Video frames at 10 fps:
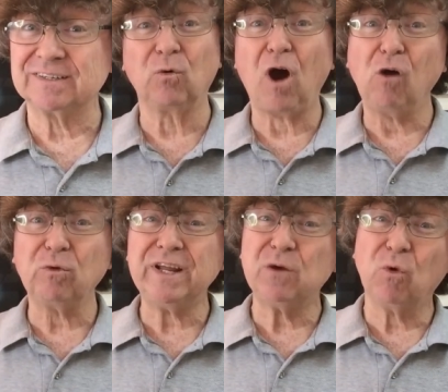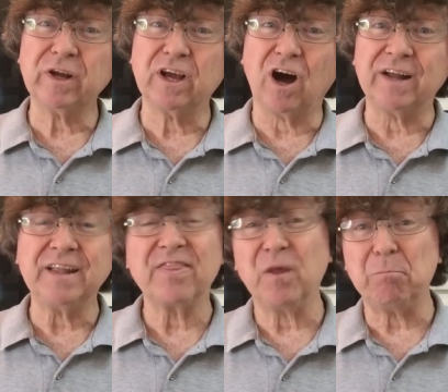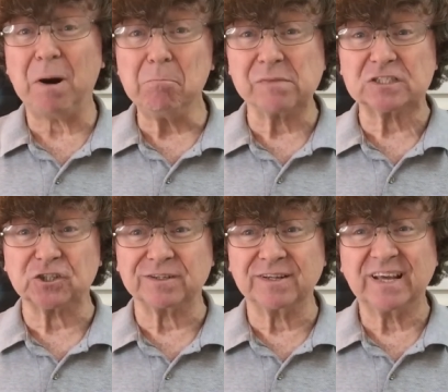We're already working on the bump mission.